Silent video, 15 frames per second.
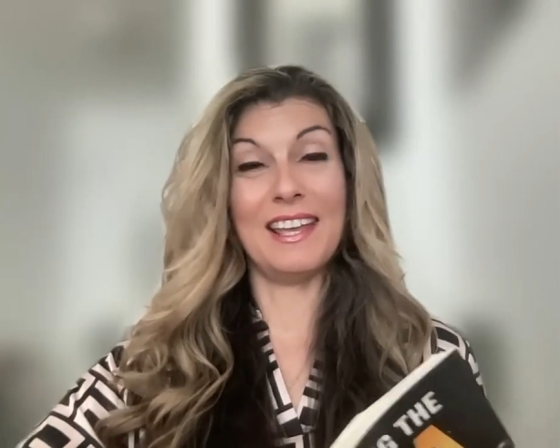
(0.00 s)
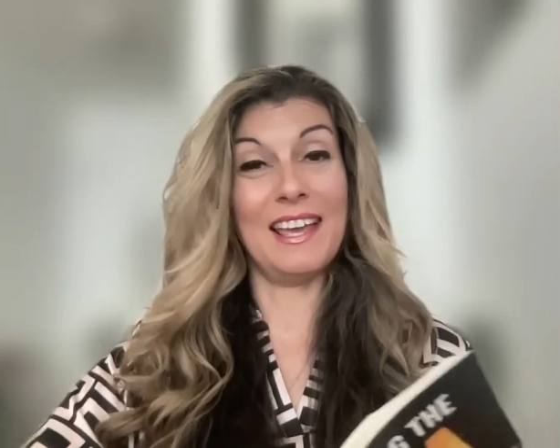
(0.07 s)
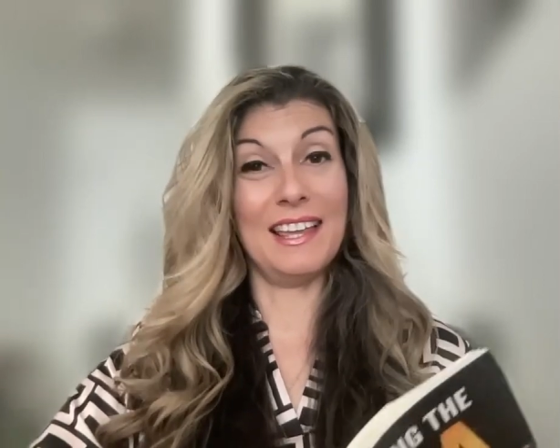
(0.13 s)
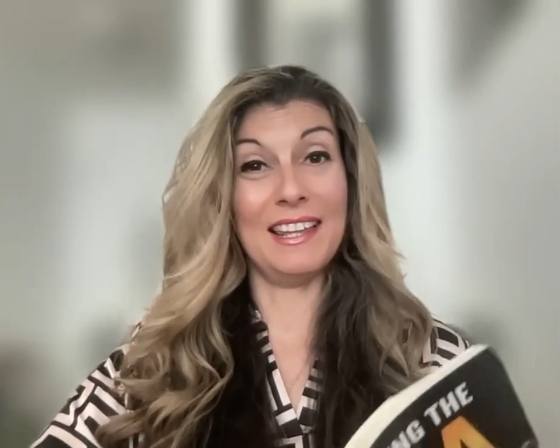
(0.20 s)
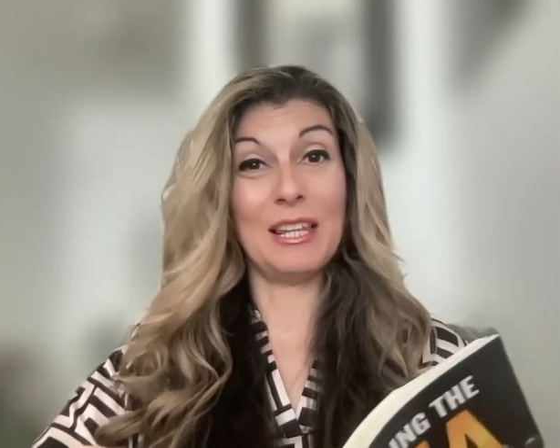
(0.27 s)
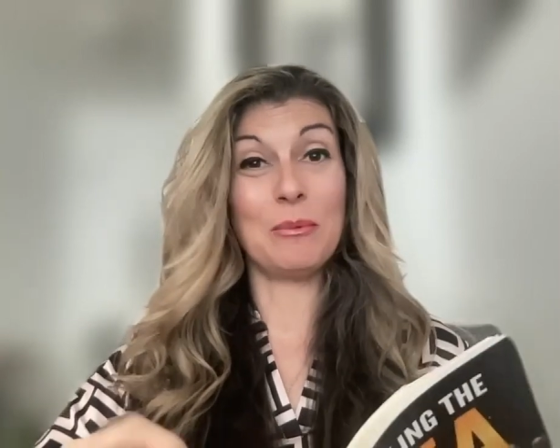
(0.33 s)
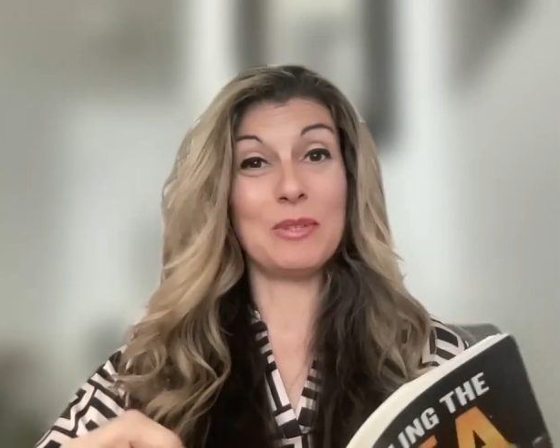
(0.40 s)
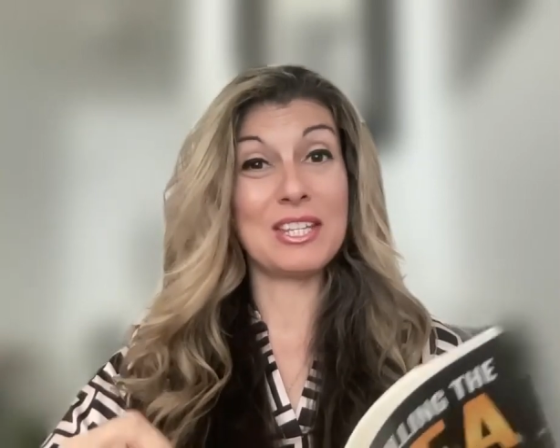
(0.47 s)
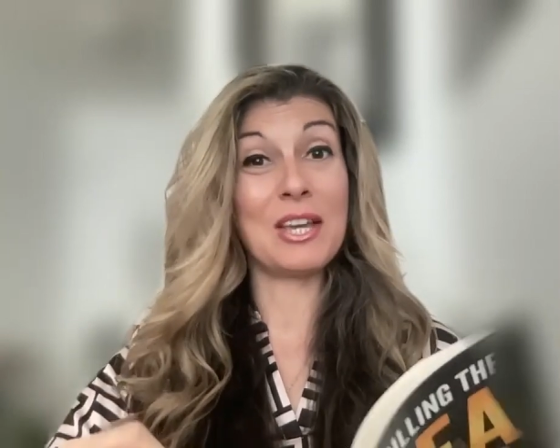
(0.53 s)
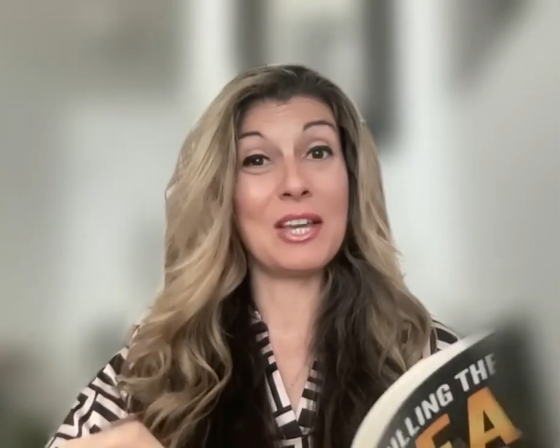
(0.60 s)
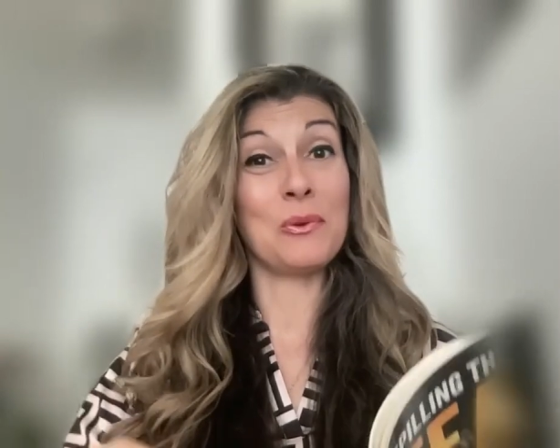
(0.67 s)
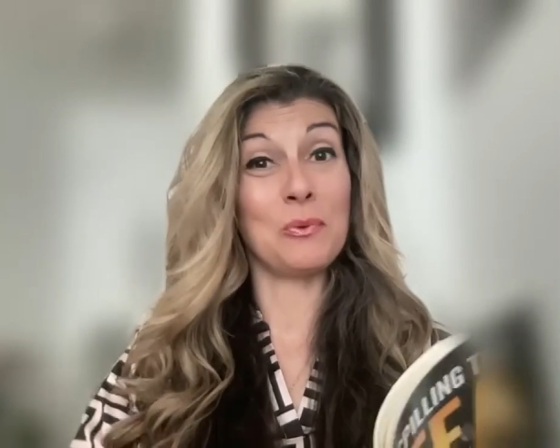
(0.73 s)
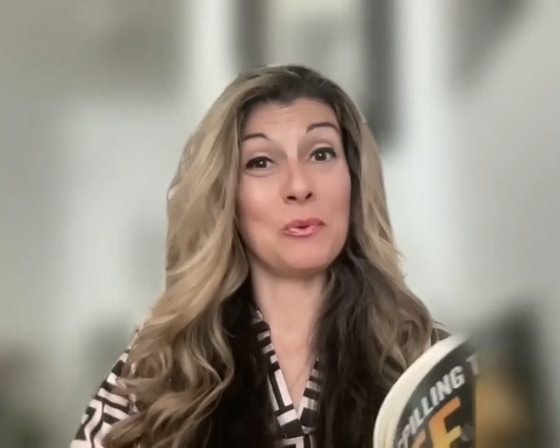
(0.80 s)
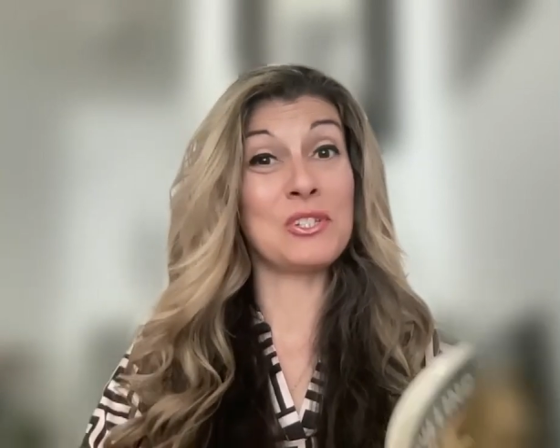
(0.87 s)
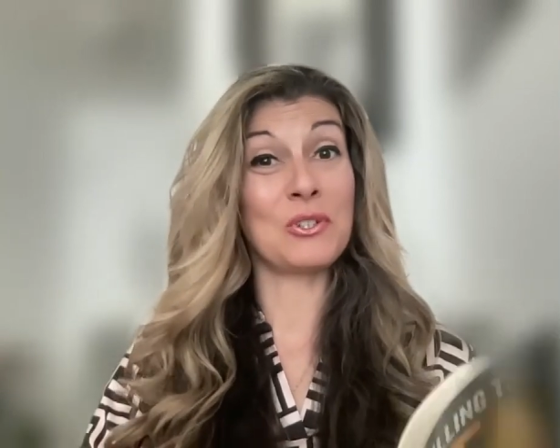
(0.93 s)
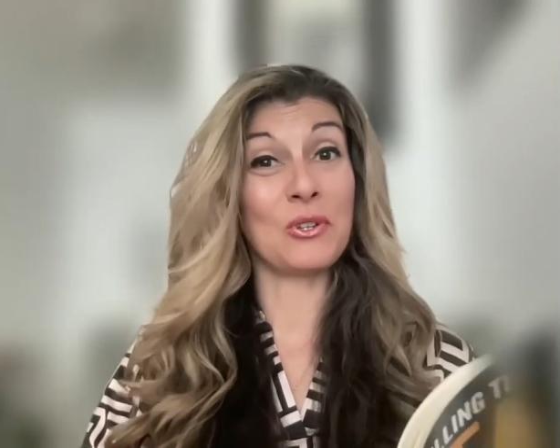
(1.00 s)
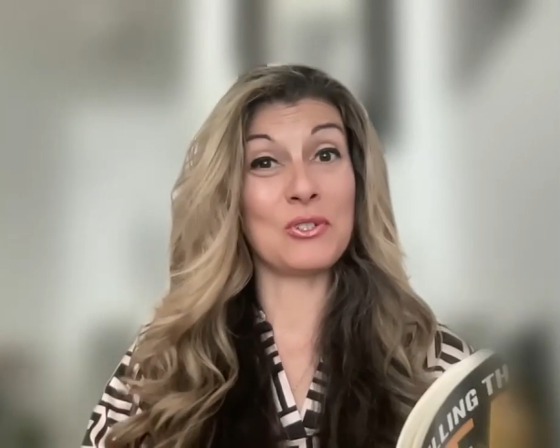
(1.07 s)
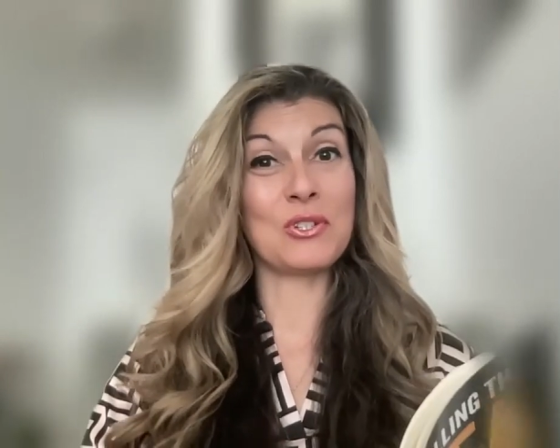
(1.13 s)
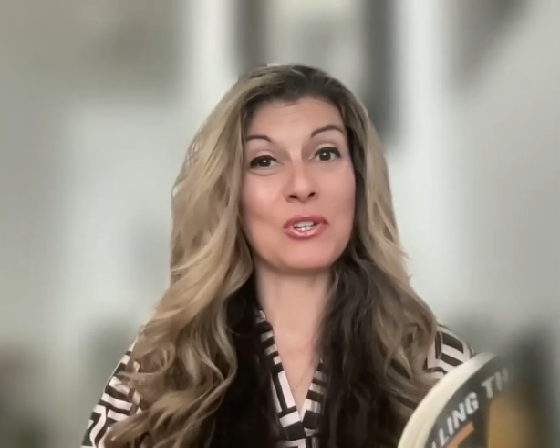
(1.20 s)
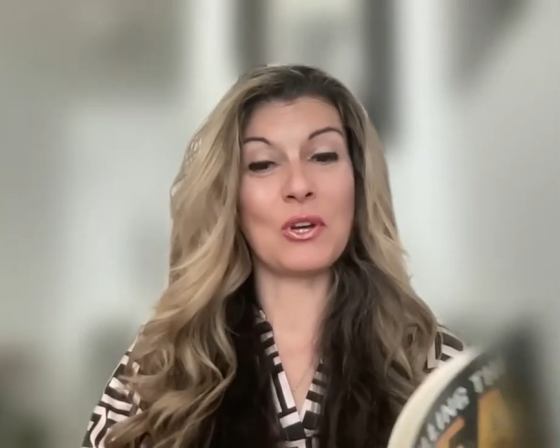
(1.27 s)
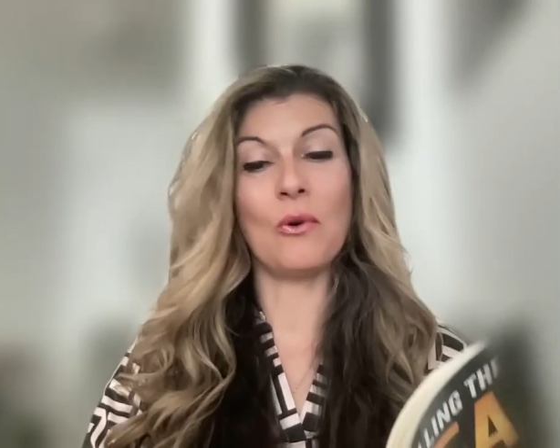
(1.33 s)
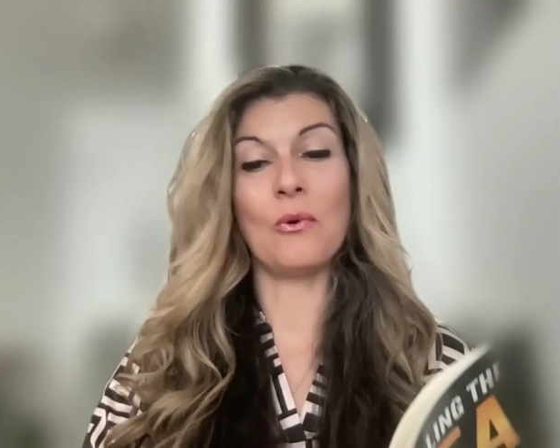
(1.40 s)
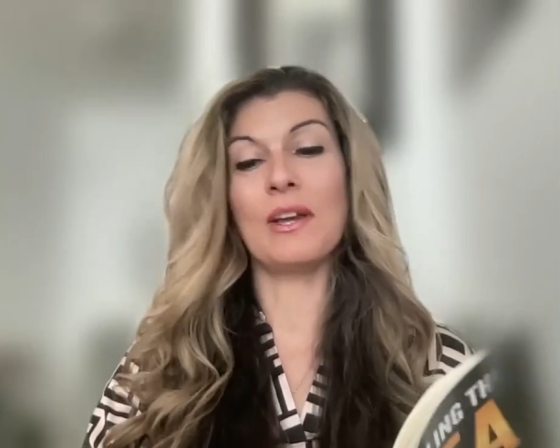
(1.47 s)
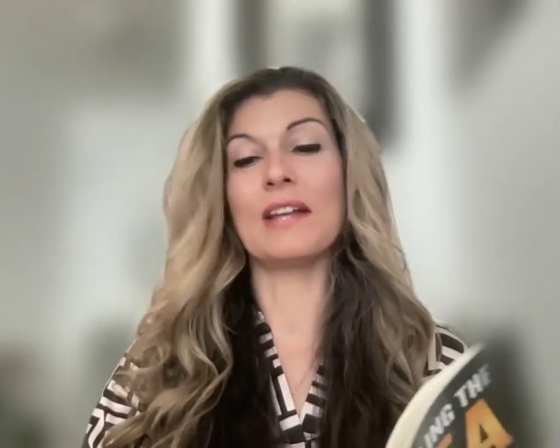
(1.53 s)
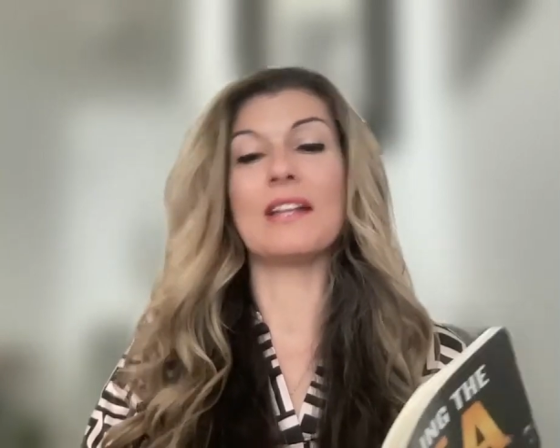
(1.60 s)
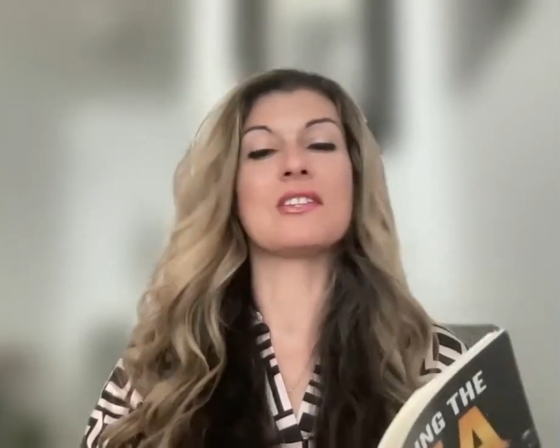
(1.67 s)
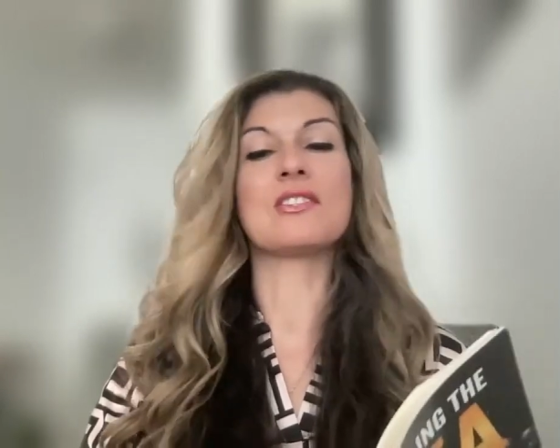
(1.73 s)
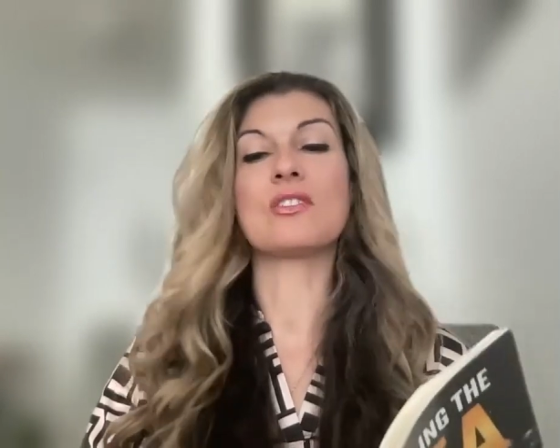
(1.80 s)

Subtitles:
And let me tell you, we start to go in.